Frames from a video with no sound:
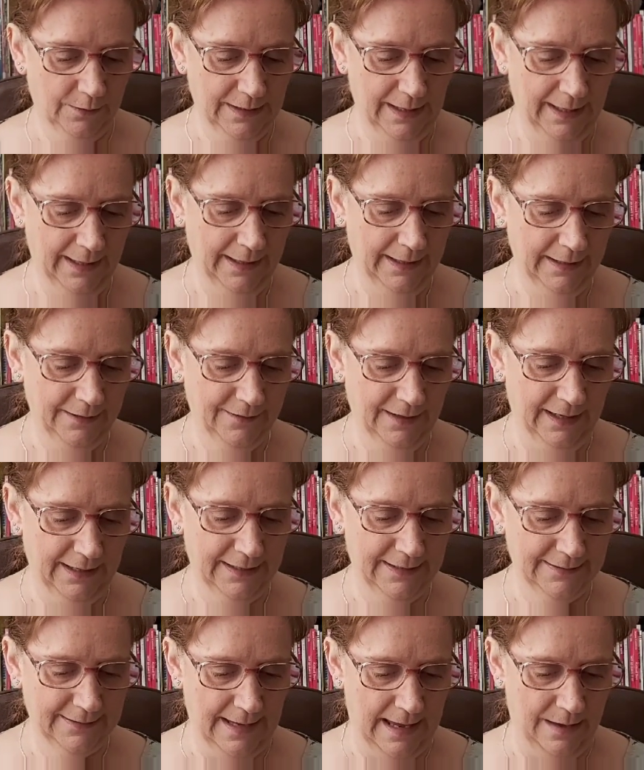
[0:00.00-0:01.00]
okay
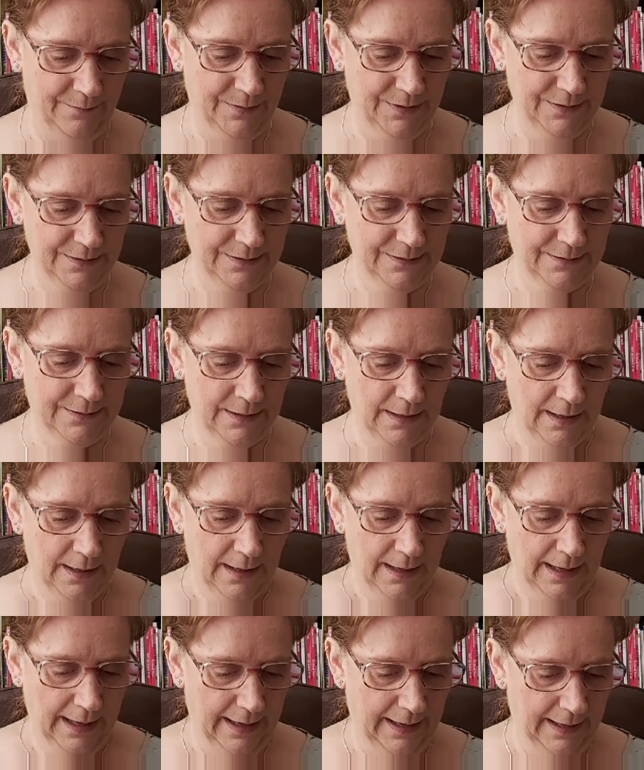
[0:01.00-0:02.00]
that is emma's
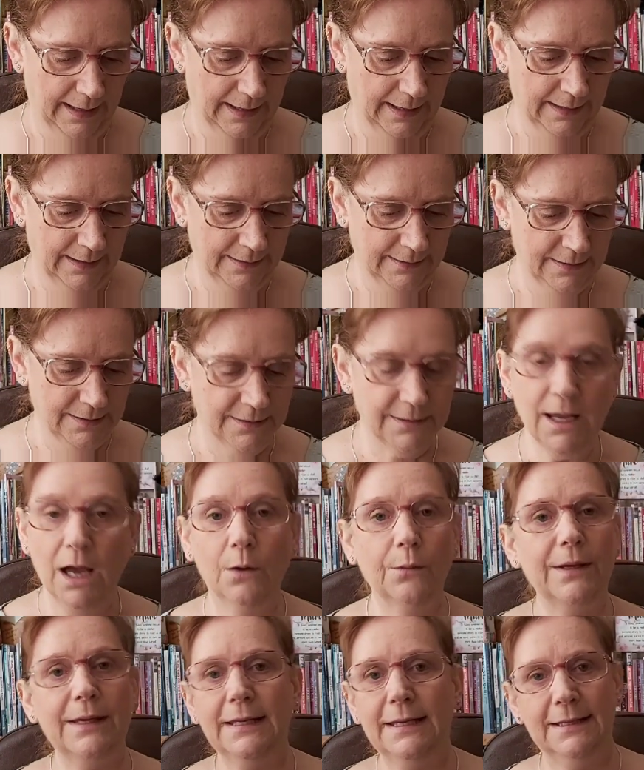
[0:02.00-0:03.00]

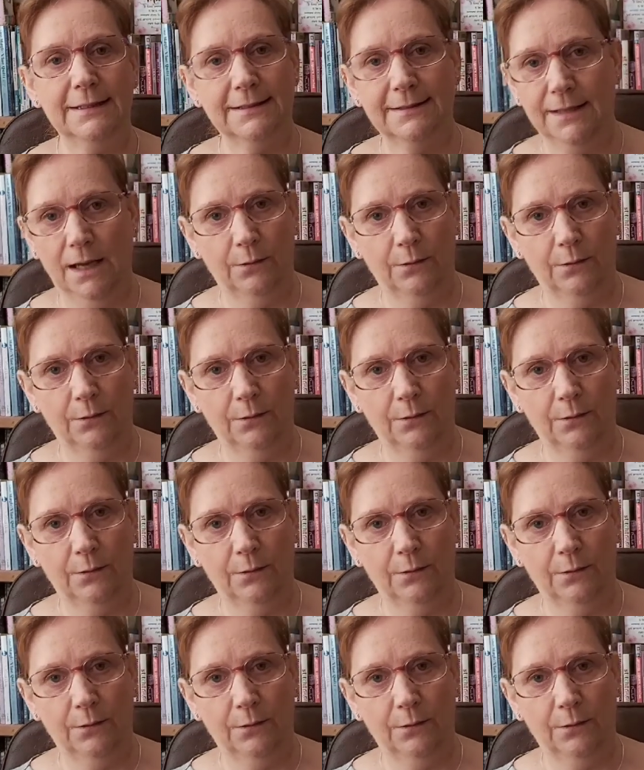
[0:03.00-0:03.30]
and zoe